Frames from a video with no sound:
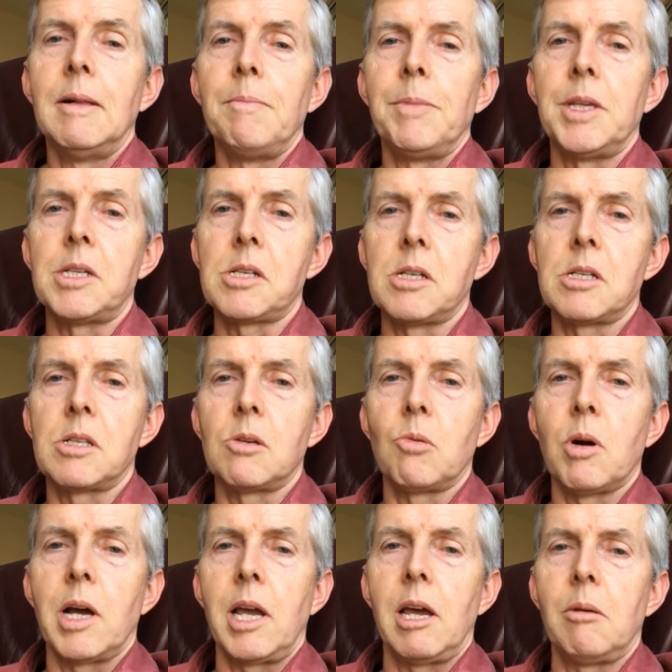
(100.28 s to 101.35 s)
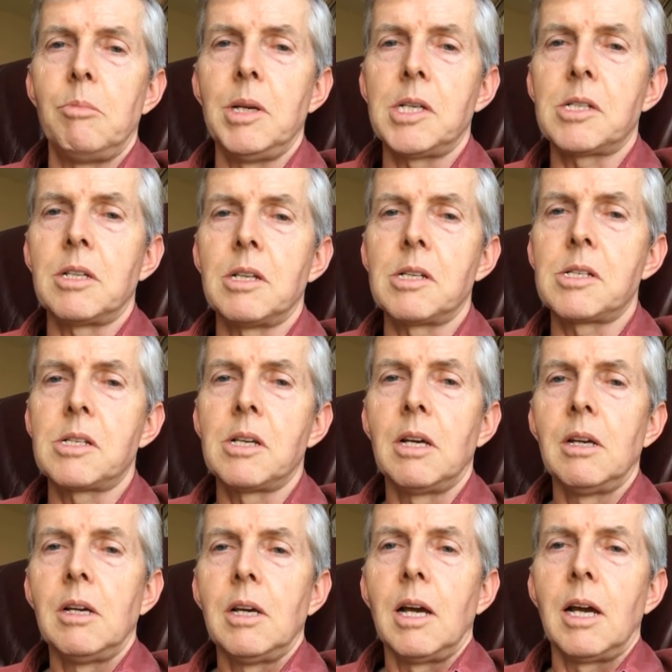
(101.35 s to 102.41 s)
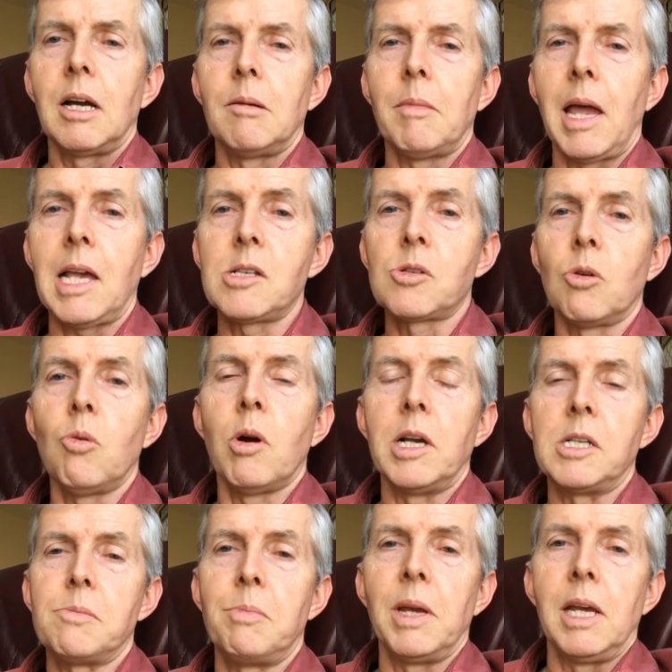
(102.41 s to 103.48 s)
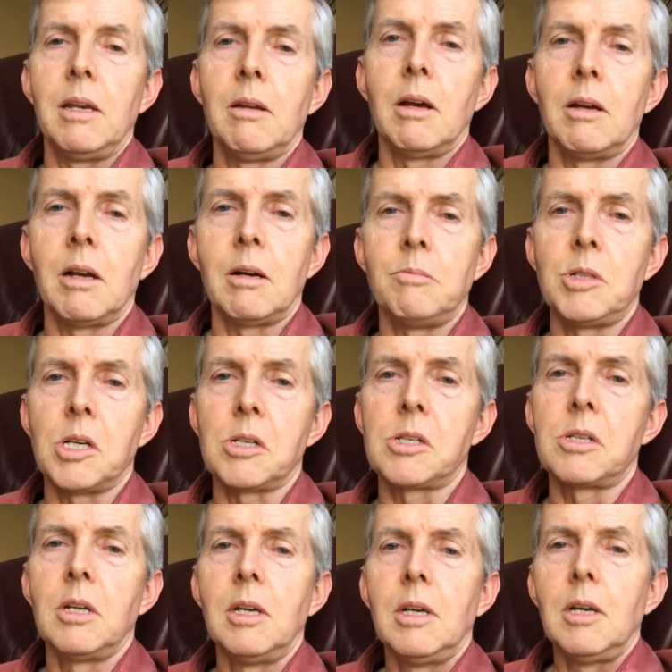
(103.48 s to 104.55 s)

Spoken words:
This is the way our business has always been, and I'm just